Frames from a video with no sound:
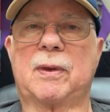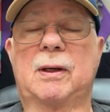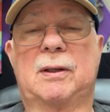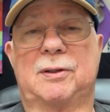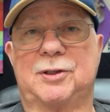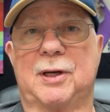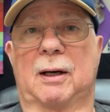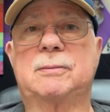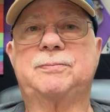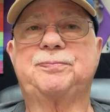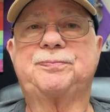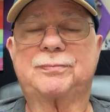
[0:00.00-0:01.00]

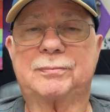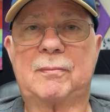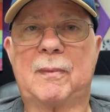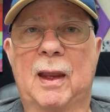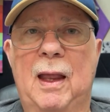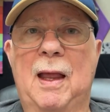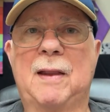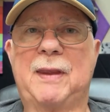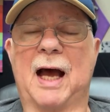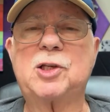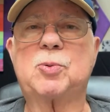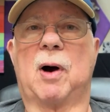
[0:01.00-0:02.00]
So
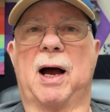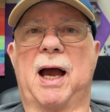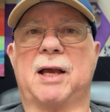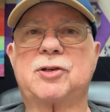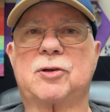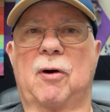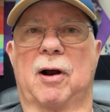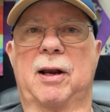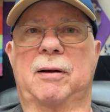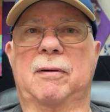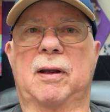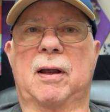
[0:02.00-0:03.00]
that's why I
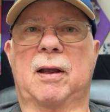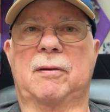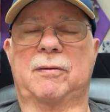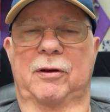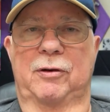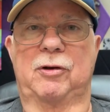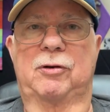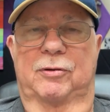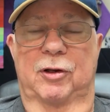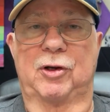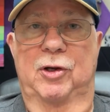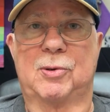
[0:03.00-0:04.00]
started to
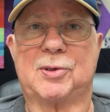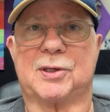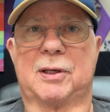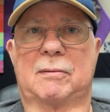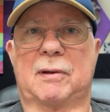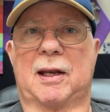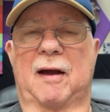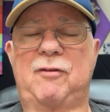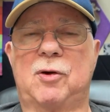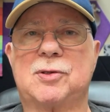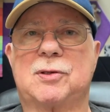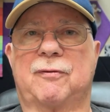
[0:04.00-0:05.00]
use it, and I've
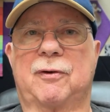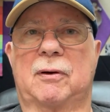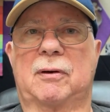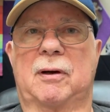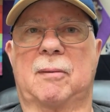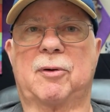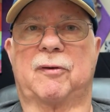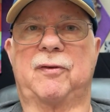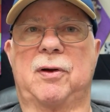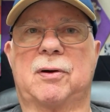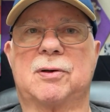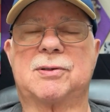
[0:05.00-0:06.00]
used it for a number of
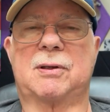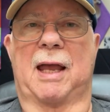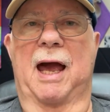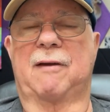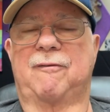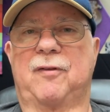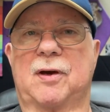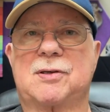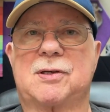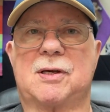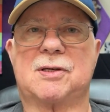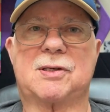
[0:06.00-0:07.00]
years, and how to fix
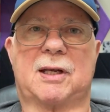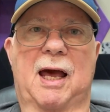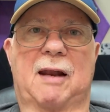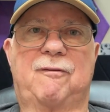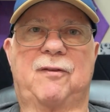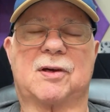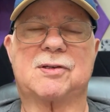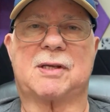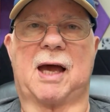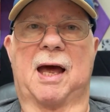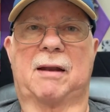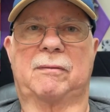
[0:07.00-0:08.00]
this and how to fix
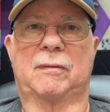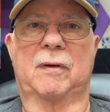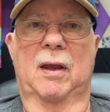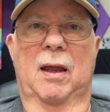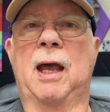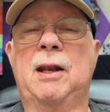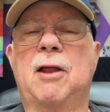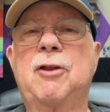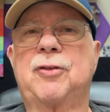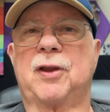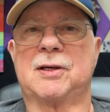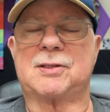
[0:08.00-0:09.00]
that and
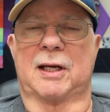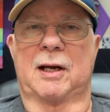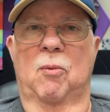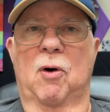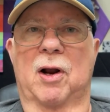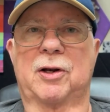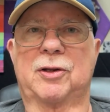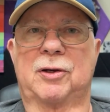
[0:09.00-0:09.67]
other things that I wanted to